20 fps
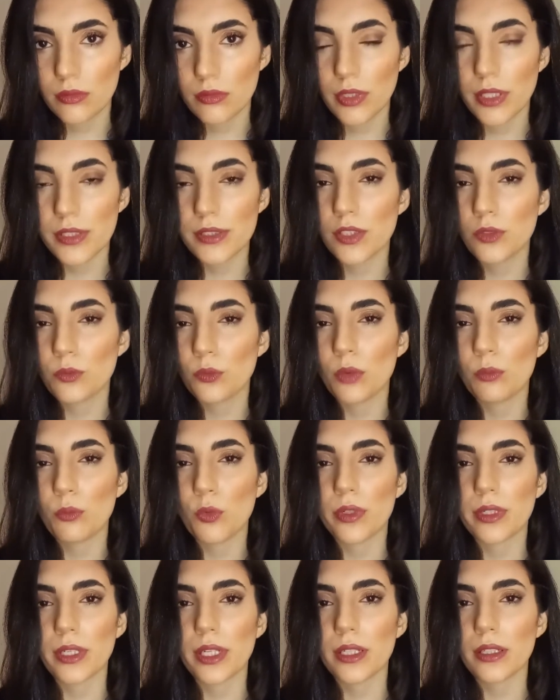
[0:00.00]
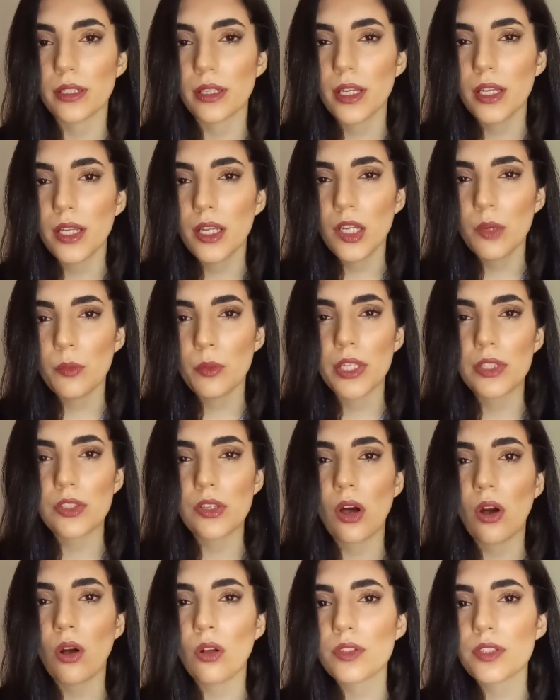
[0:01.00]
And then one morning, when it
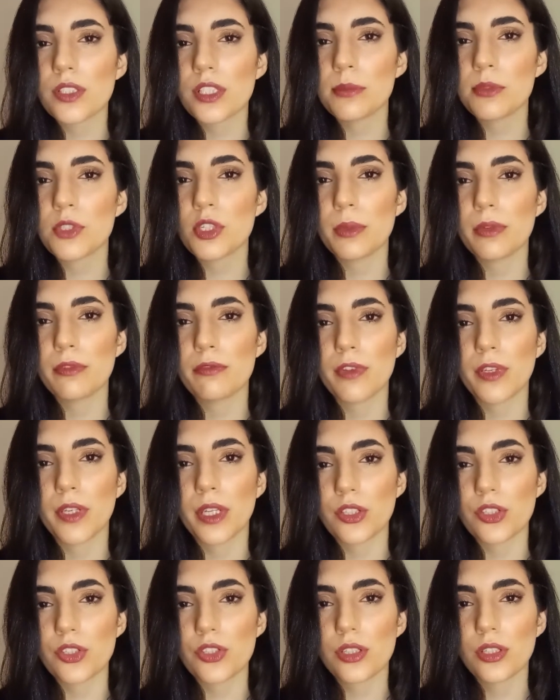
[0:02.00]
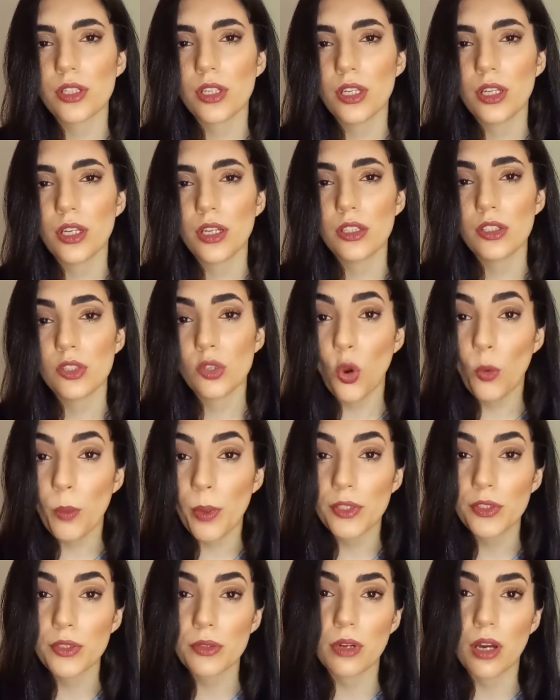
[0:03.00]
all seems to be finished, you
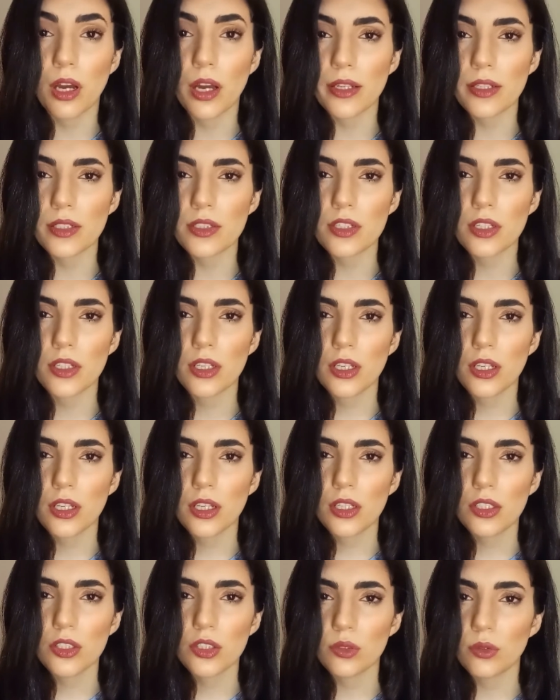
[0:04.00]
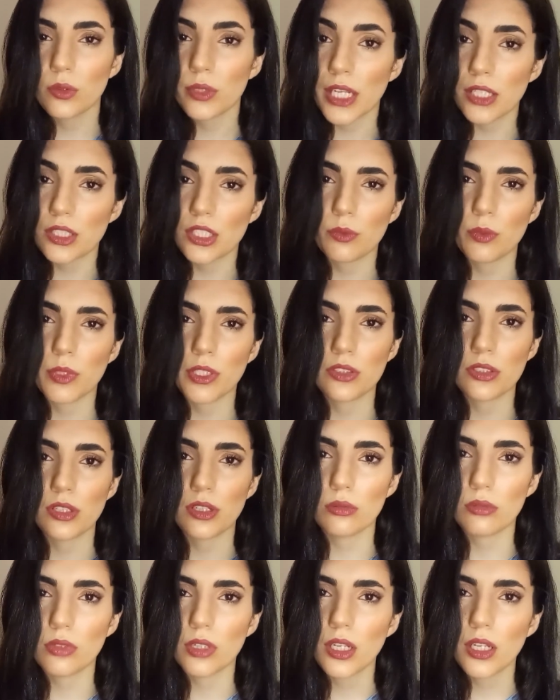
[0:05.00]
open your eyes, you look at the
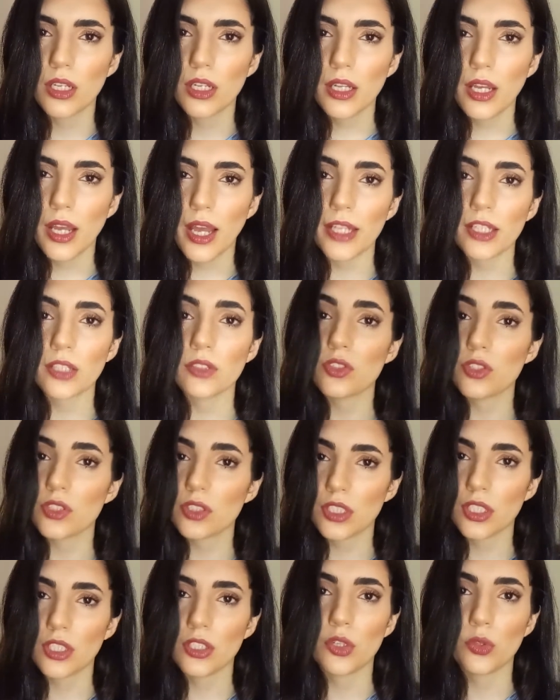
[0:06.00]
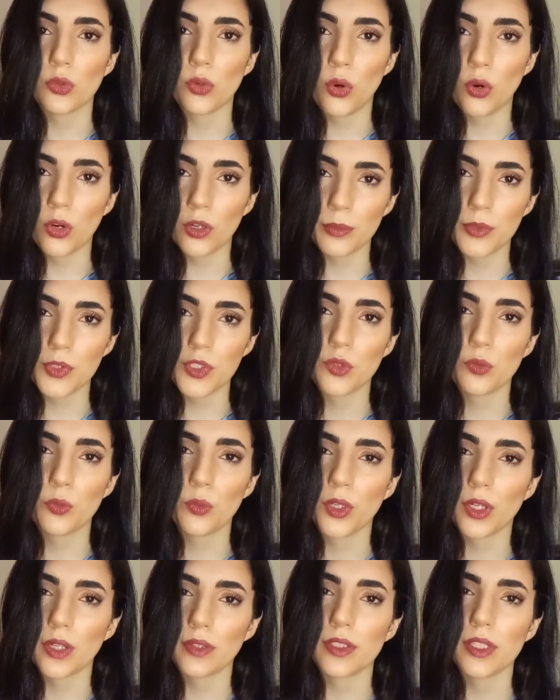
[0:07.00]
window, and you see the corpse
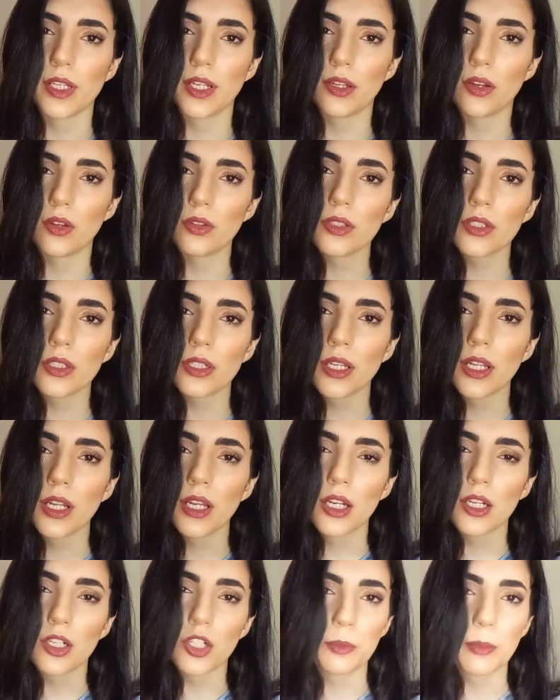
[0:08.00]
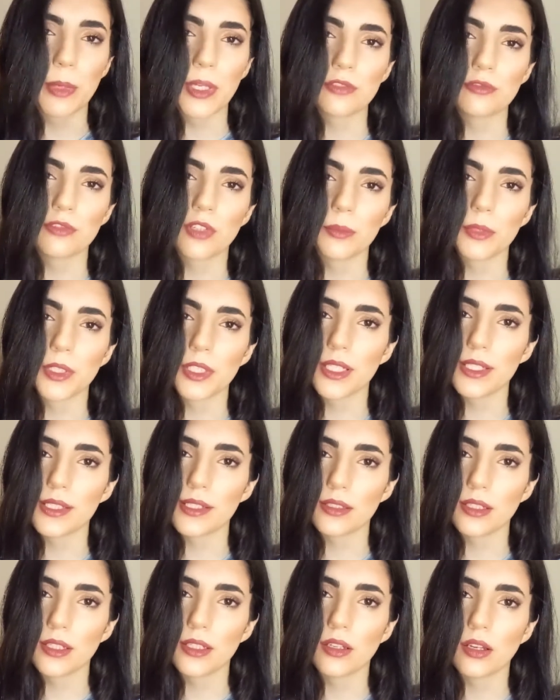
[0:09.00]
one after another remained from the
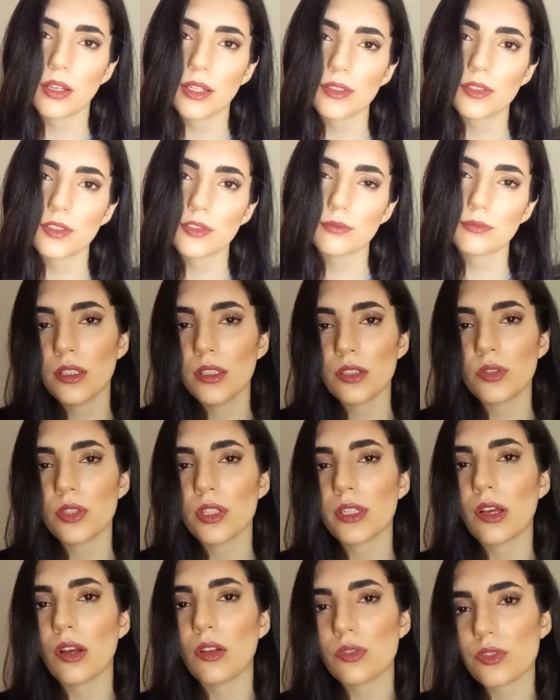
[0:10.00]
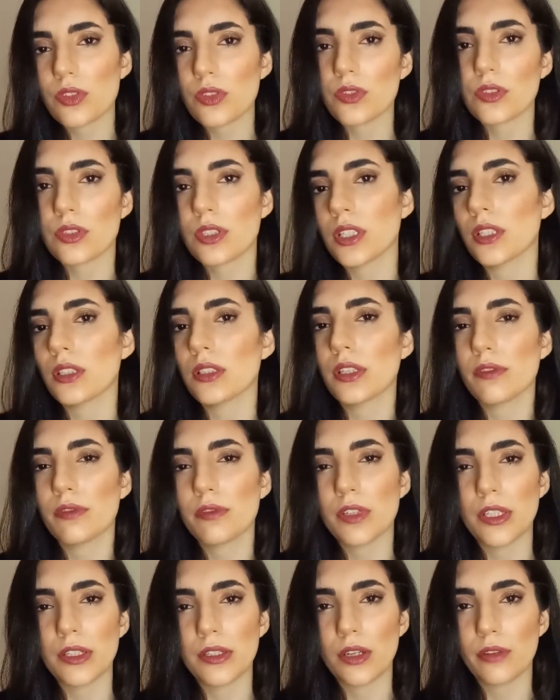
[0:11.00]
yesterday night. You can also see the
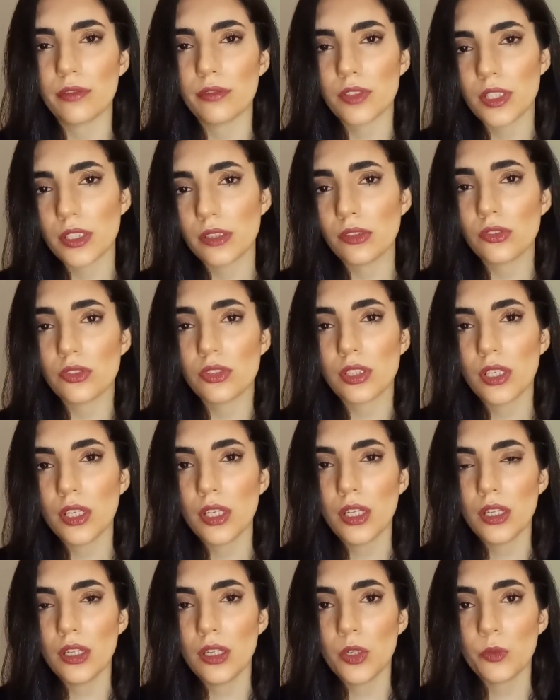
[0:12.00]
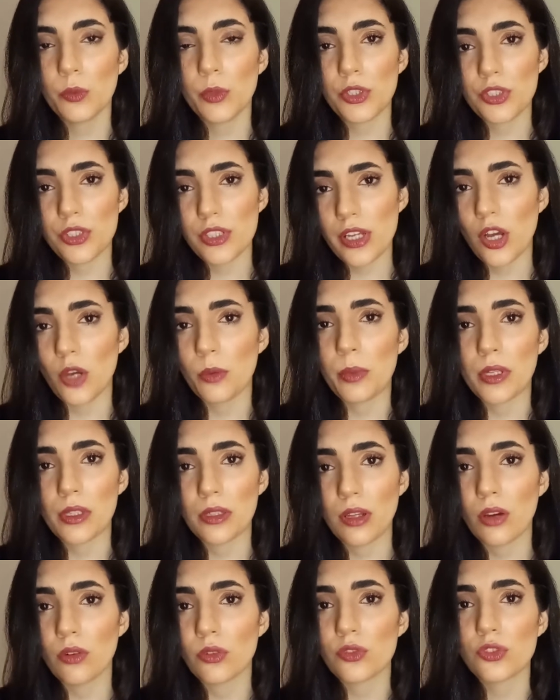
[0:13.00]
feeling of guilt, which now
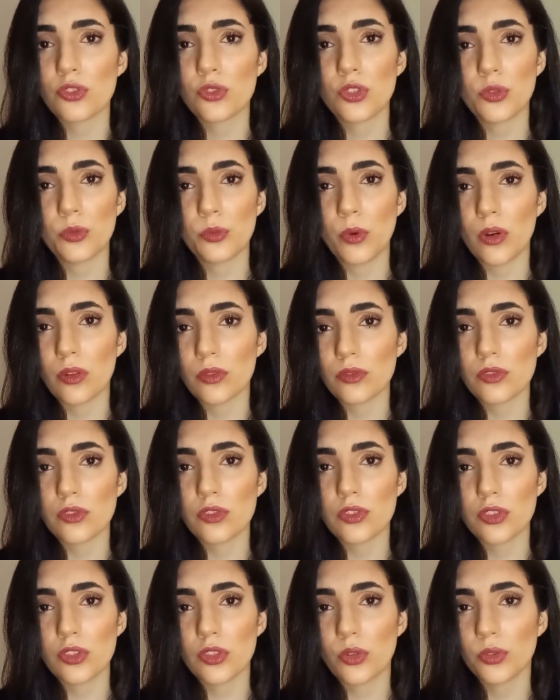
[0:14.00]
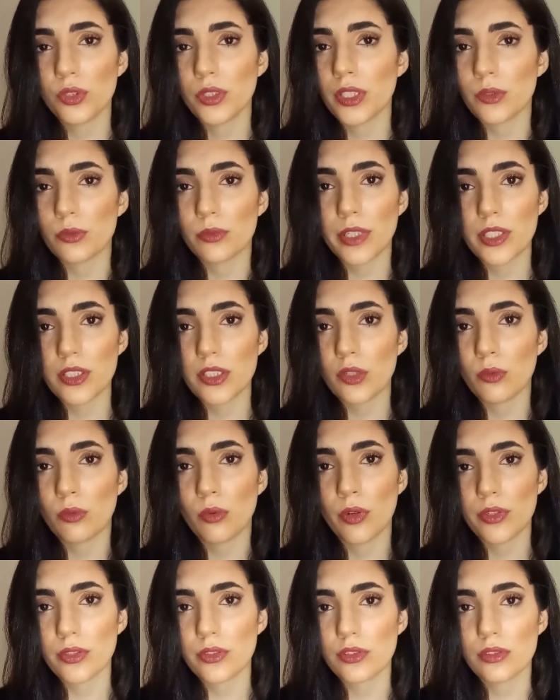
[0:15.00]
belongs to the ones who didn't raise their
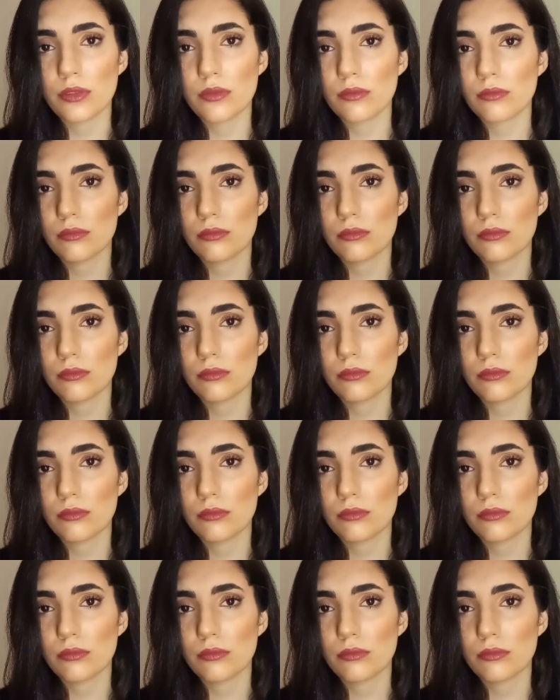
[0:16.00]
voice.